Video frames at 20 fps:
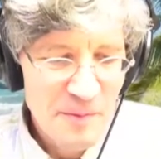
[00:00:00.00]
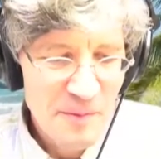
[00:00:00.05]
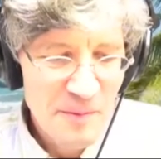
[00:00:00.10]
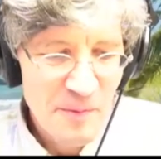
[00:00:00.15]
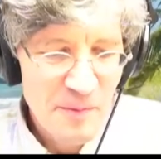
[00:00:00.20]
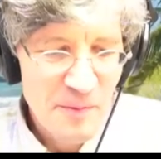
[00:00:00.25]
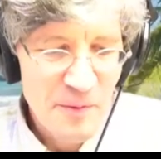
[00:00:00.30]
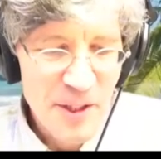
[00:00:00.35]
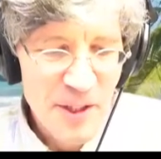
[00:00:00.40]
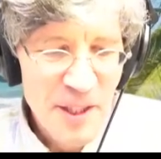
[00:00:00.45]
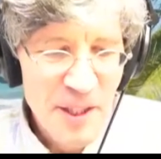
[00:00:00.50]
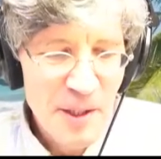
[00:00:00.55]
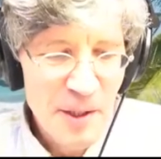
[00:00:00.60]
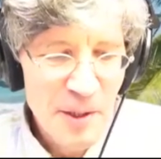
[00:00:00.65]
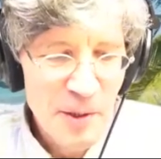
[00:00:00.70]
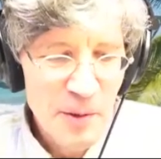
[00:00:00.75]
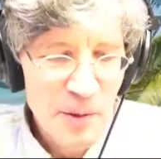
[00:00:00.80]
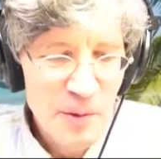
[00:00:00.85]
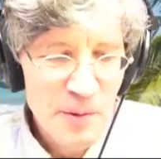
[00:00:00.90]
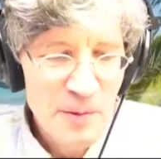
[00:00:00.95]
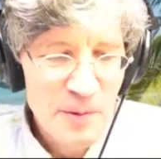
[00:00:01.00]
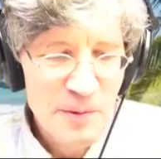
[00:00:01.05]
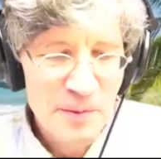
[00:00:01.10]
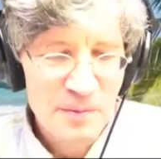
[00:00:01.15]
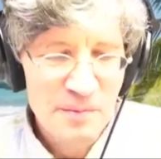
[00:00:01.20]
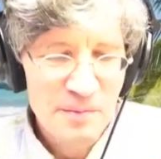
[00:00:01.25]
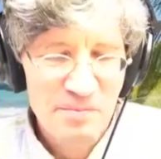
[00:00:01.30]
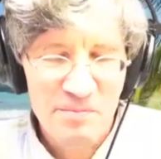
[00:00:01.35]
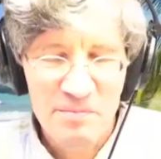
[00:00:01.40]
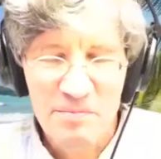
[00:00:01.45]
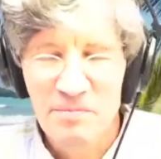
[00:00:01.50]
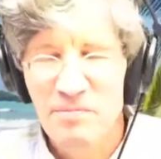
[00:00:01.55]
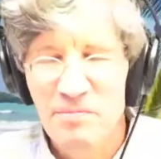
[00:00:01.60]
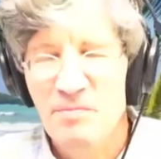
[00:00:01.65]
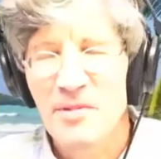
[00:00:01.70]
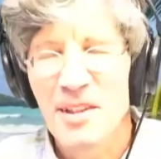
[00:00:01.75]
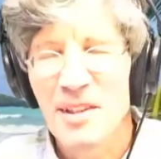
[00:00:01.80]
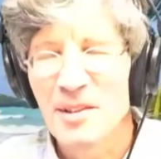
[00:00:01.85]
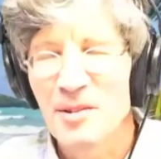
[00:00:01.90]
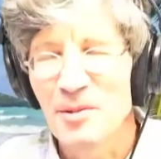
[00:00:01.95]
video,
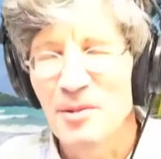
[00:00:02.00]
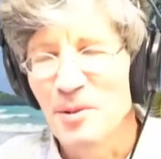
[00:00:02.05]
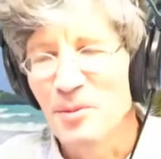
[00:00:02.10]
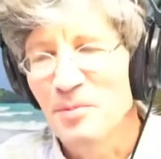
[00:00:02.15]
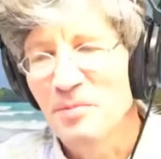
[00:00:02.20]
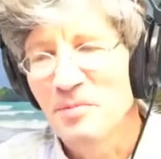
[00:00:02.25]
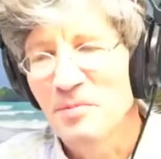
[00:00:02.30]
I don't know,